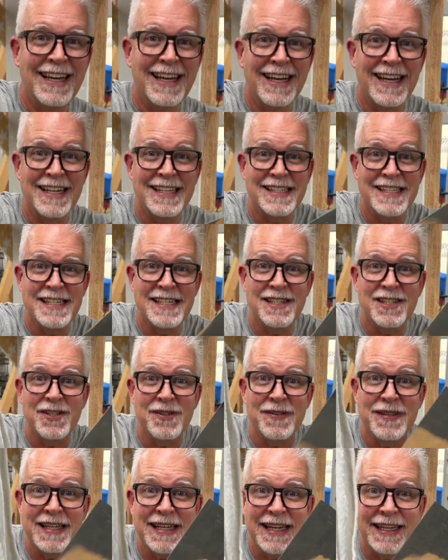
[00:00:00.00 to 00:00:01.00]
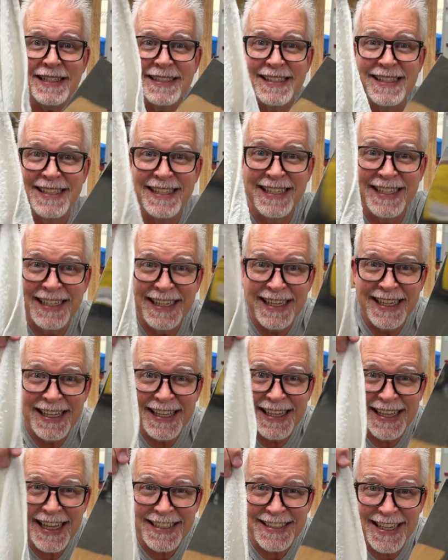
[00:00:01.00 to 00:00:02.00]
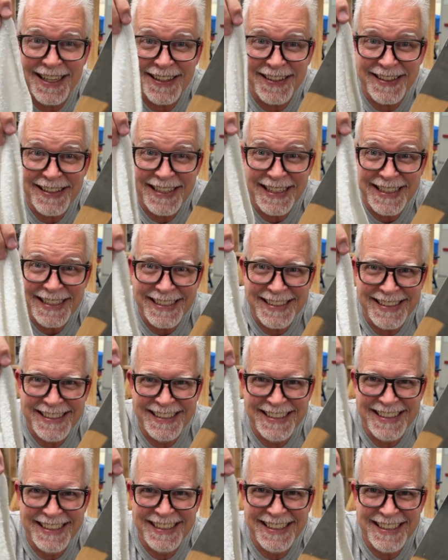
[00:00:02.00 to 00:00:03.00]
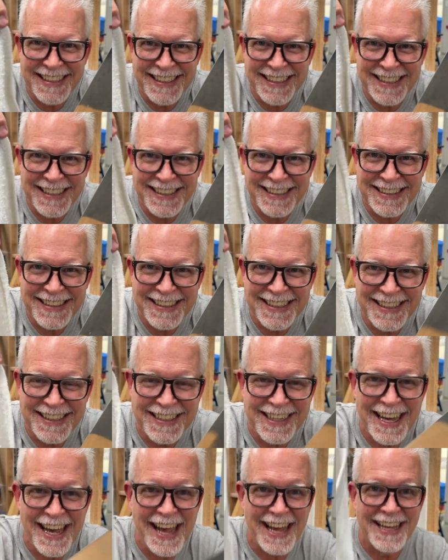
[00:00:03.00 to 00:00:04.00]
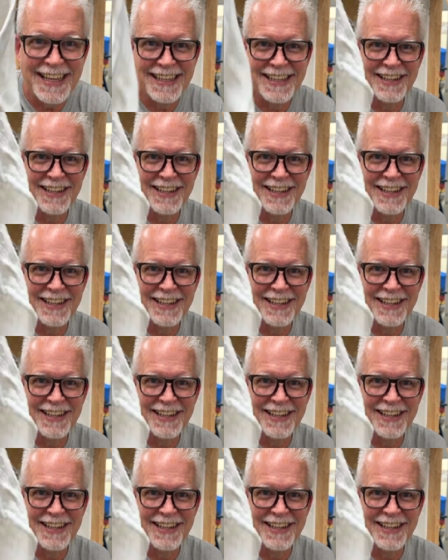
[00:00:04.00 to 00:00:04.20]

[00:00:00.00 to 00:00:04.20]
It's these 2 things. That's all you need. Okay?